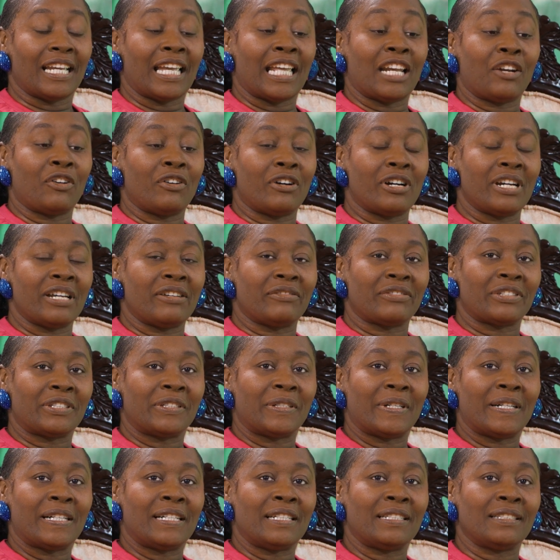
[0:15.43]
Hello
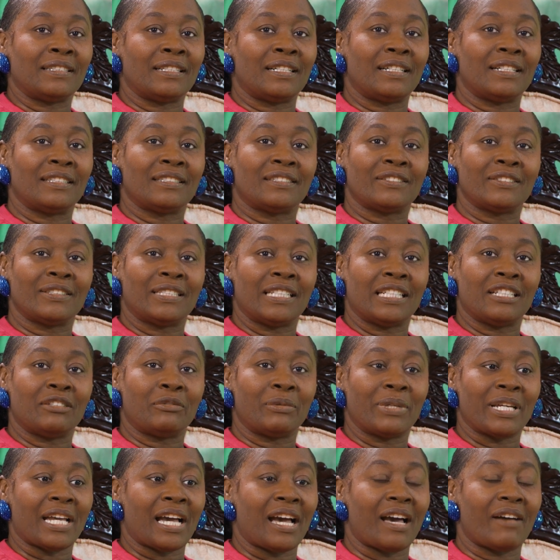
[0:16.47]
everyone, today
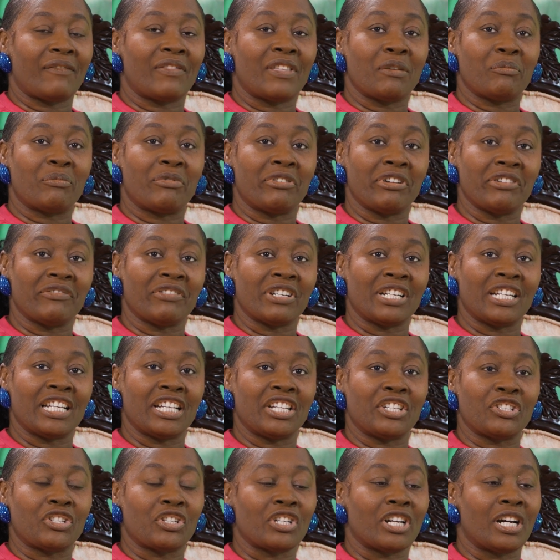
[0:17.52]
we have the
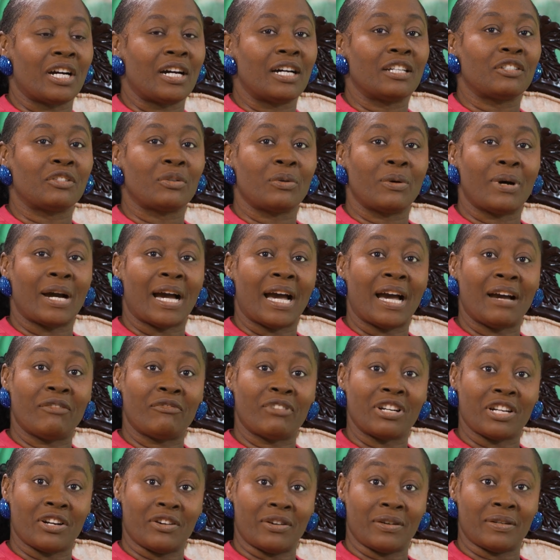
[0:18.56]
privilege to have
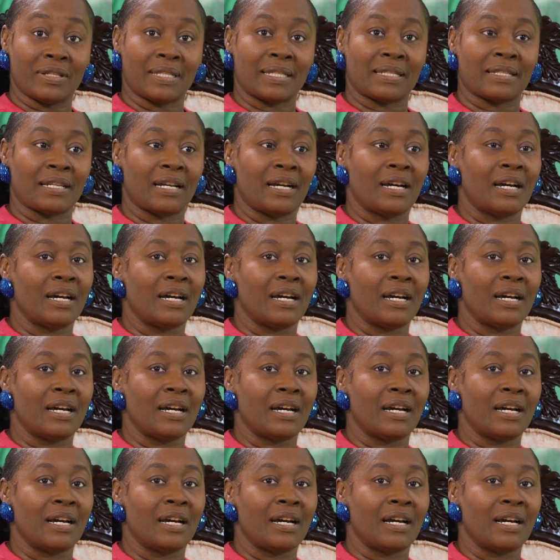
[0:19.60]
with us